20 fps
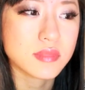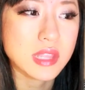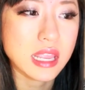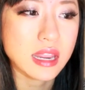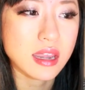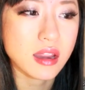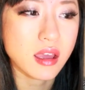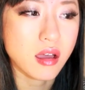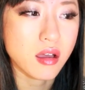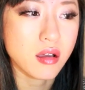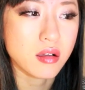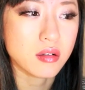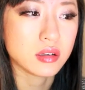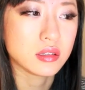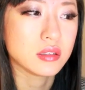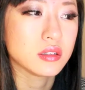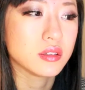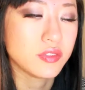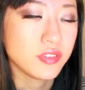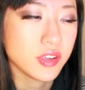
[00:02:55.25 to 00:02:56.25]
you
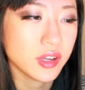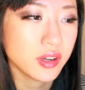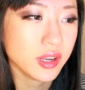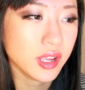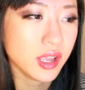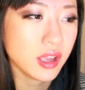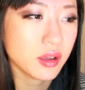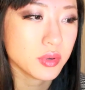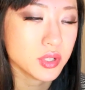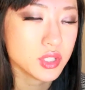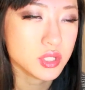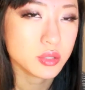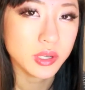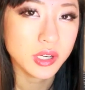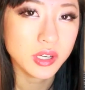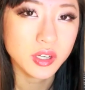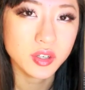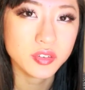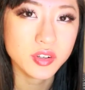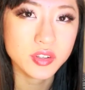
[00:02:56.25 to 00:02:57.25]
know, figuring out what to
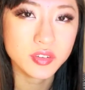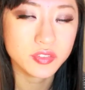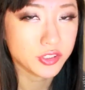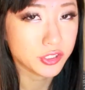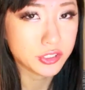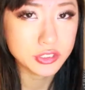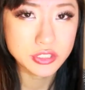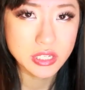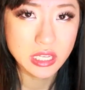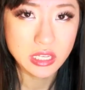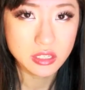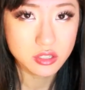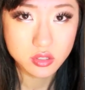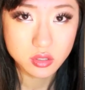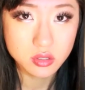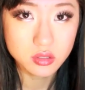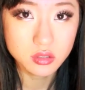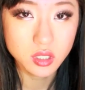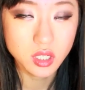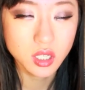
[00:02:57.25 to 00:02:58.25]
wear for the first day of
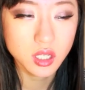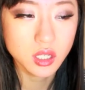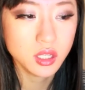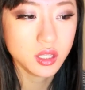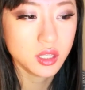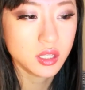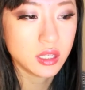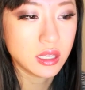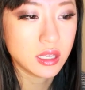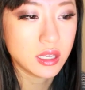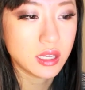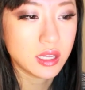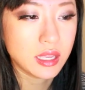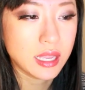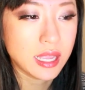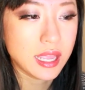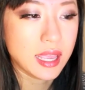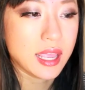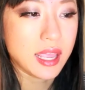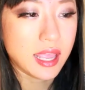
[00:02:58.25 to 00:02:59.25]
school.
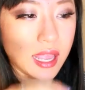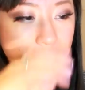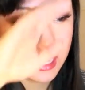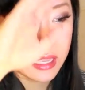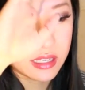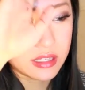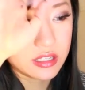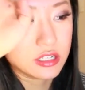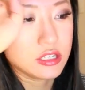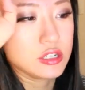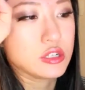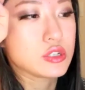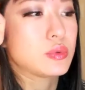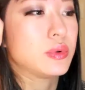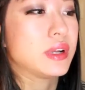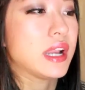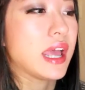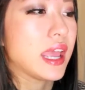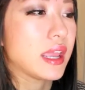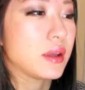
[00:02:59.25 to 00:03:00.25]
And
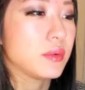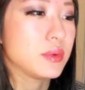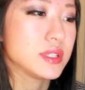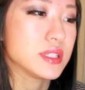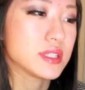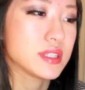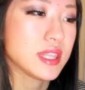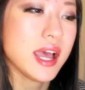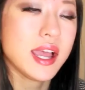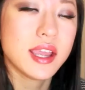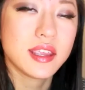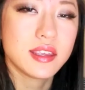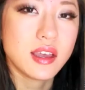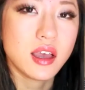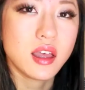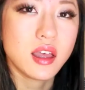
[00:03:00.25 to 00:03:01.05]
when I was that